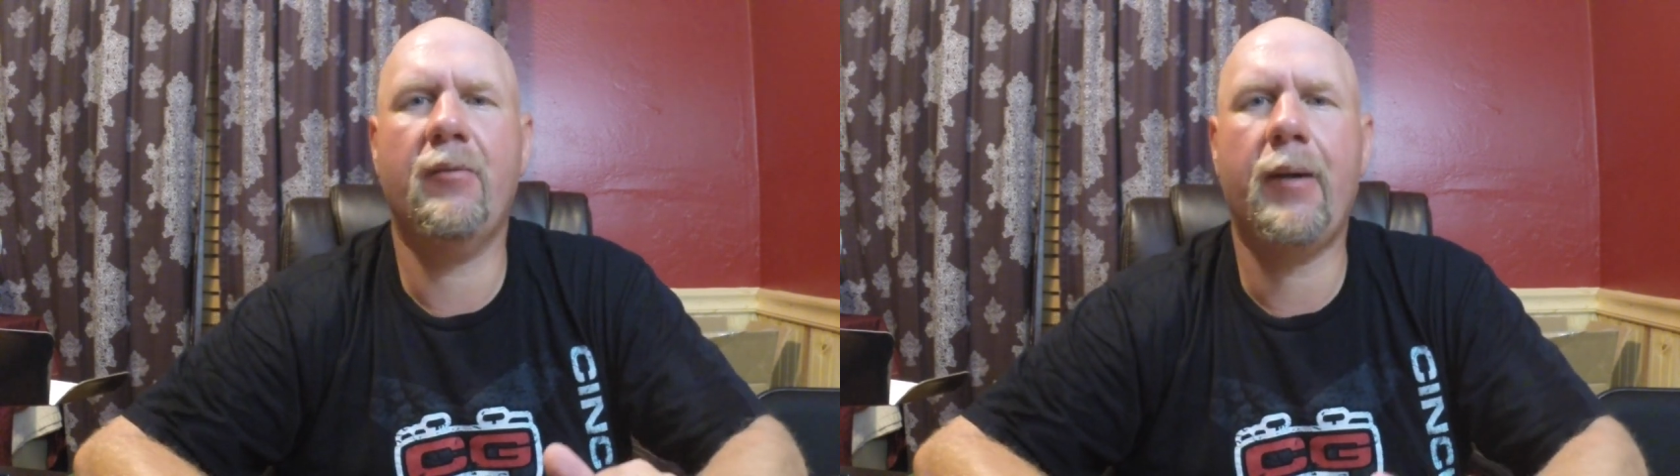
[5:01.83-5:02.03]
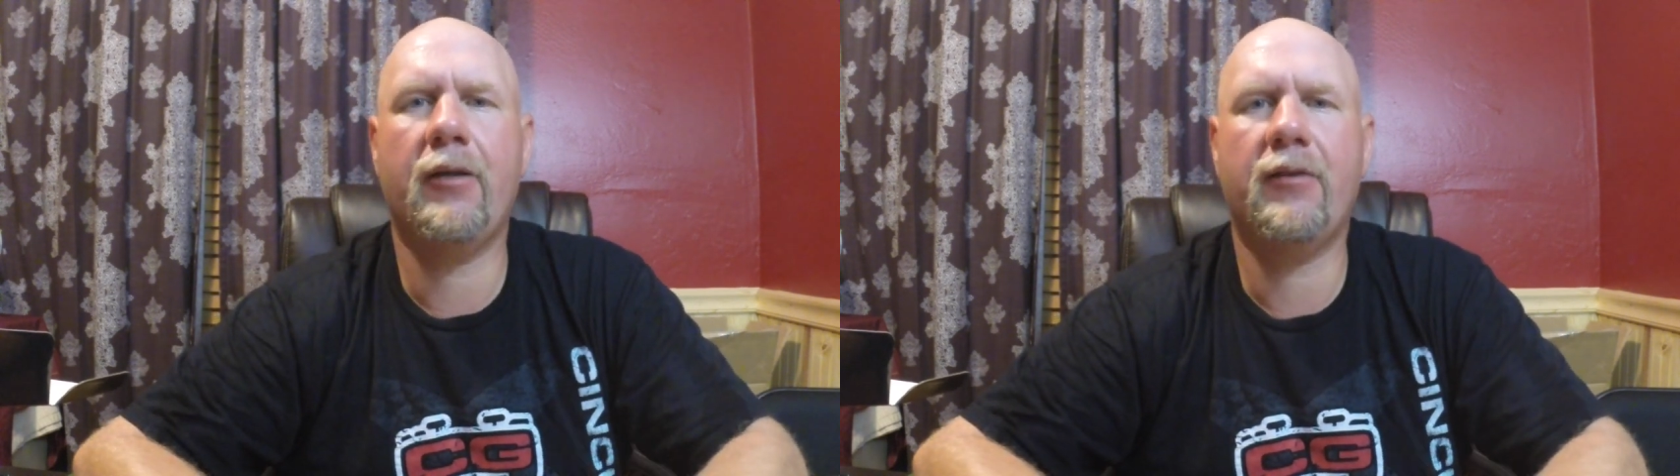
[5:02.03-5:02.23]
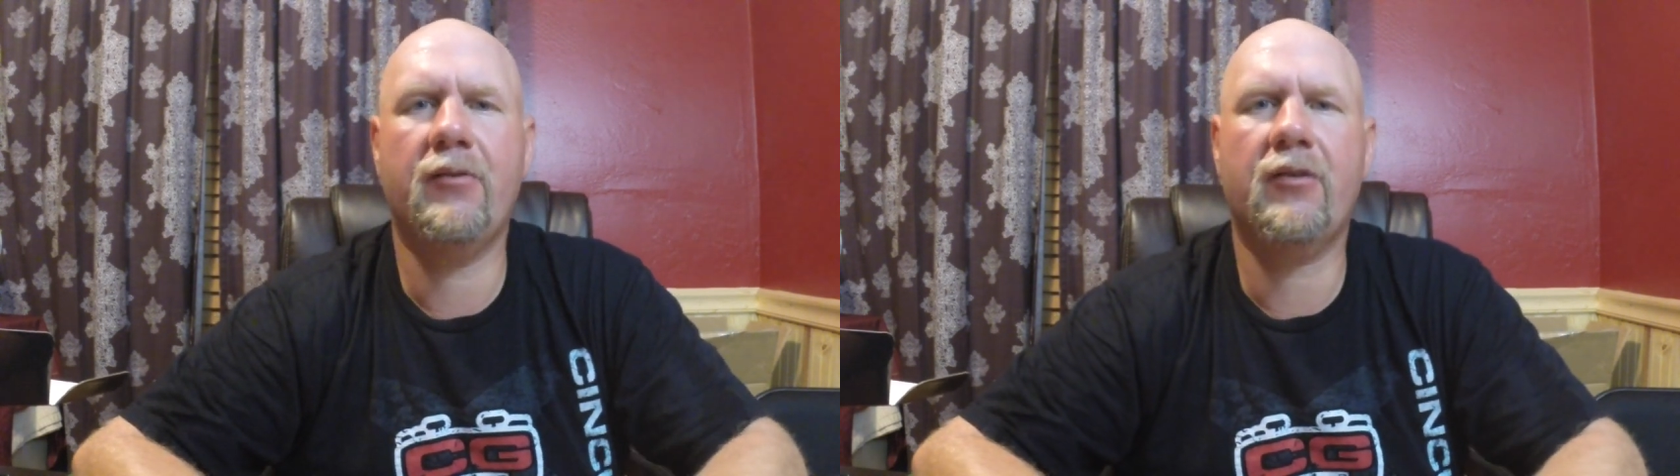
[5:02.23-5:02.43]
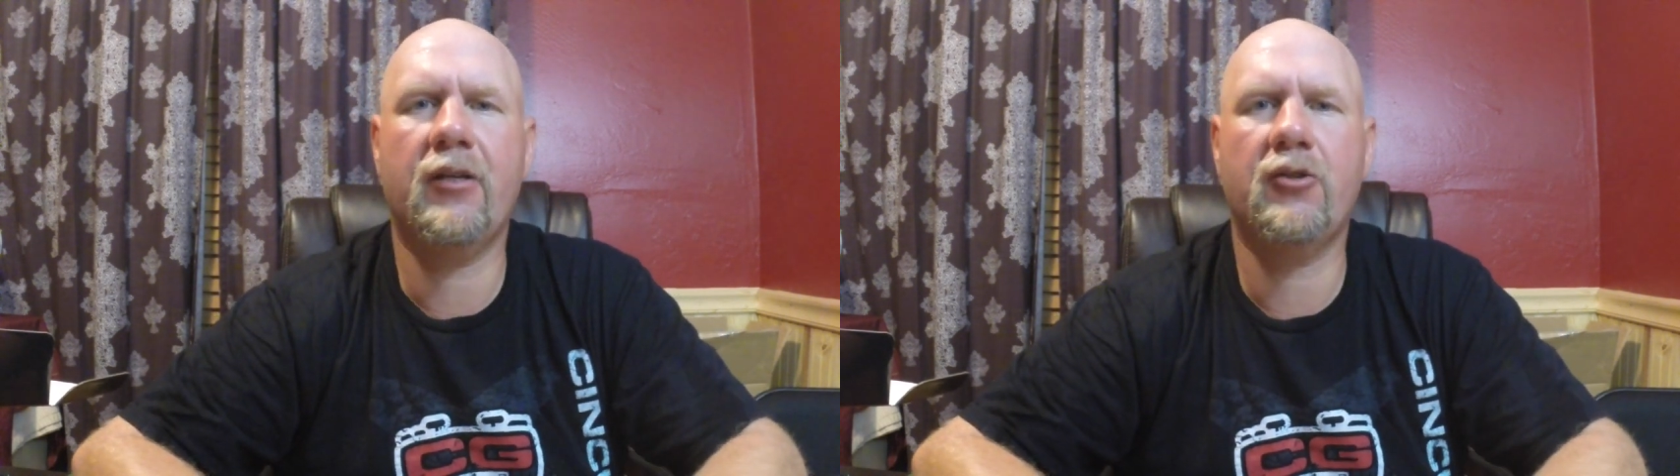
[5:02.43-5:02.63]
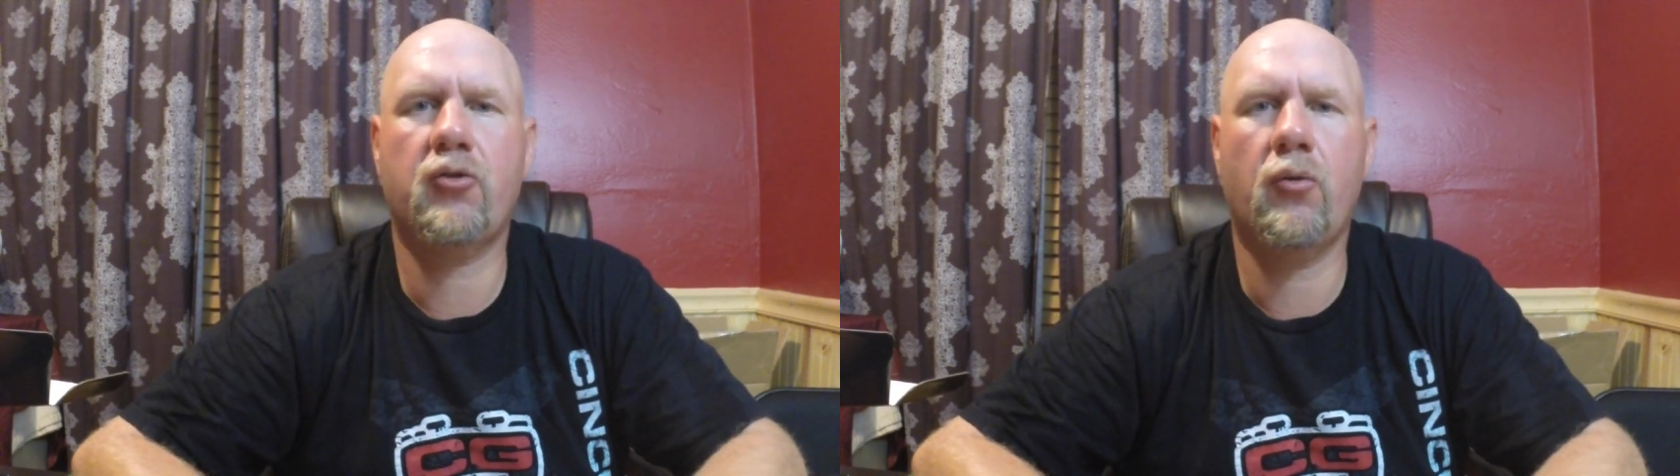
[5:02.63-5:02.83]
about this
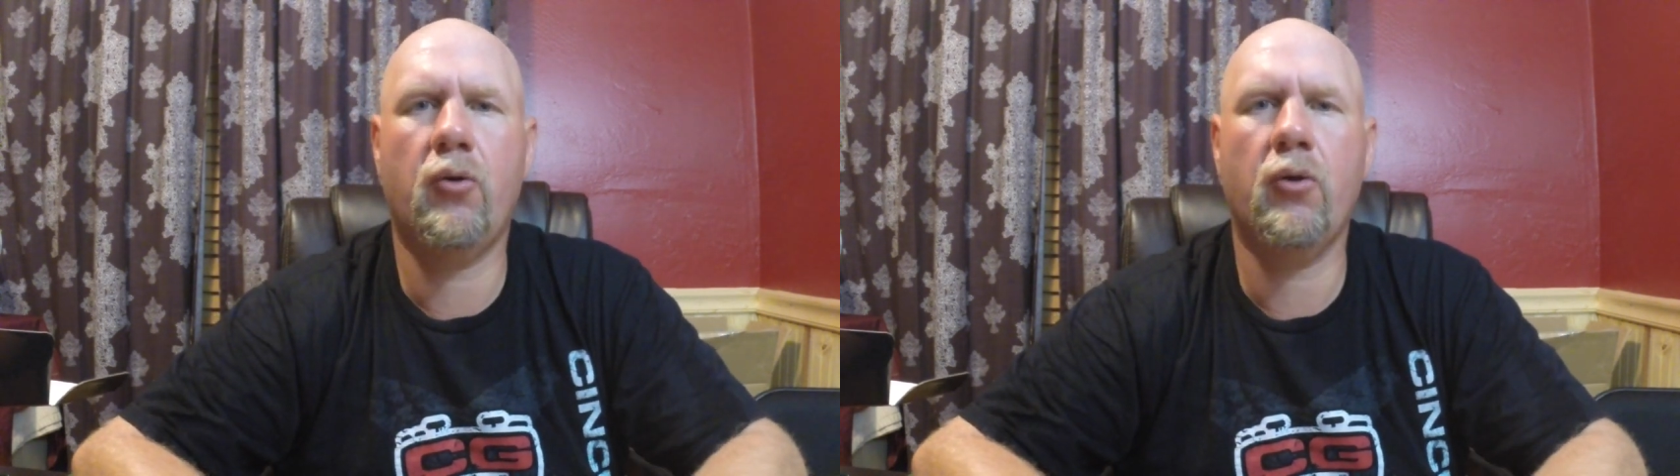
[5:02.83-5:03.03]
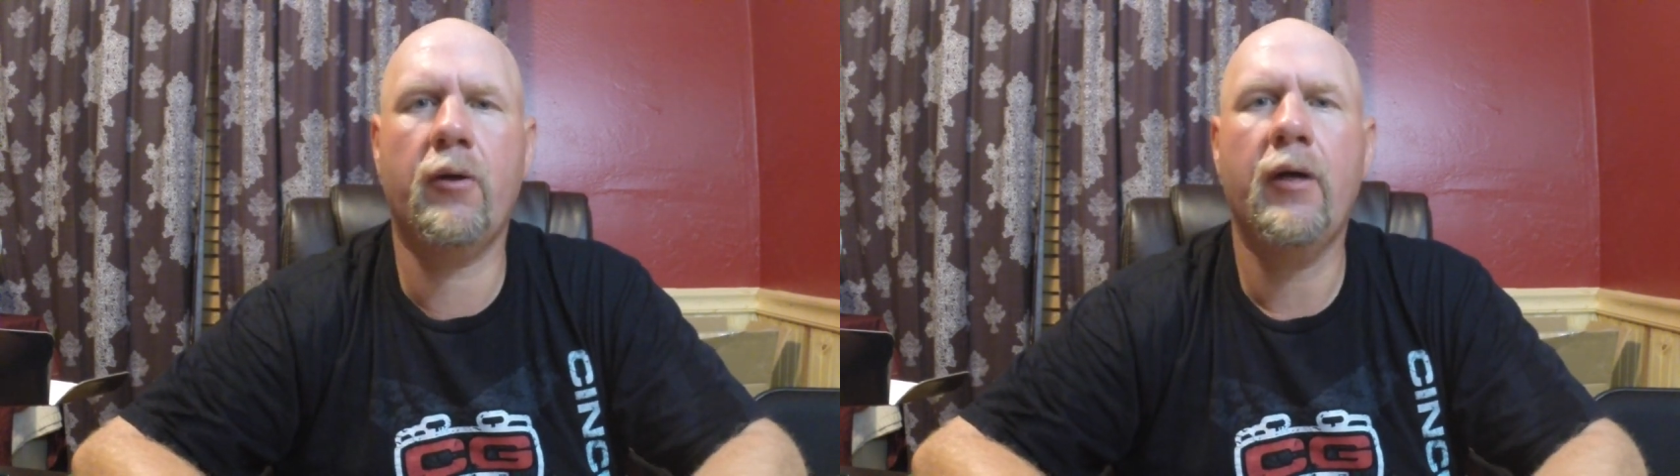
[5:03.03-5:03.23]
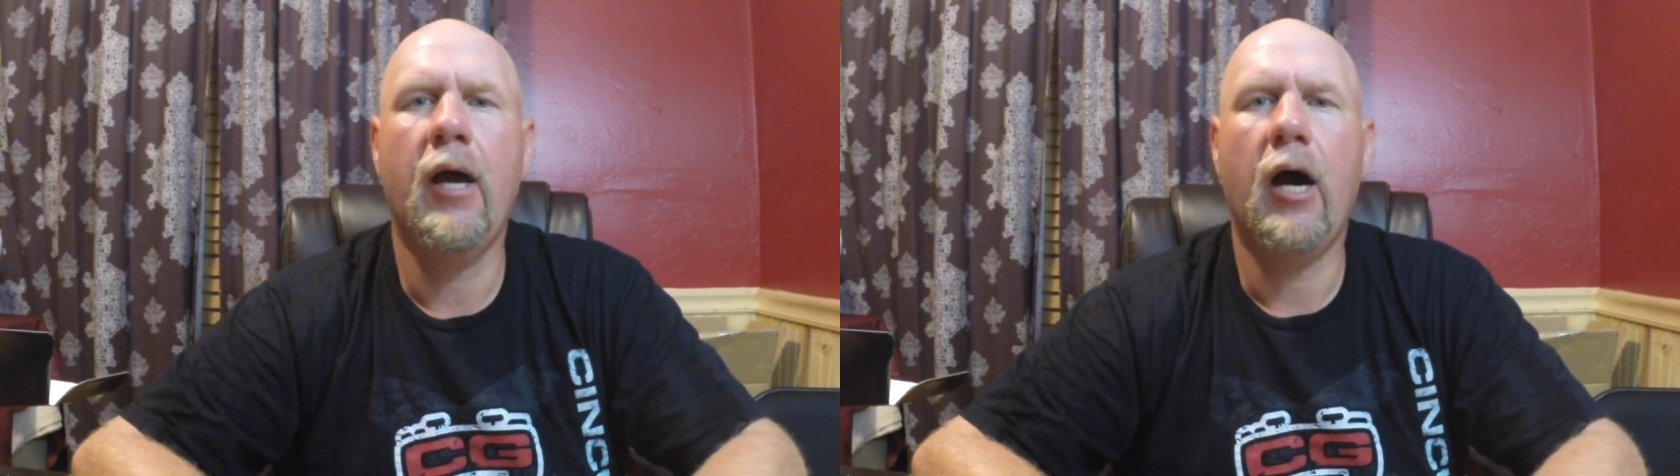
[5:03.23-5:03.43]
controller,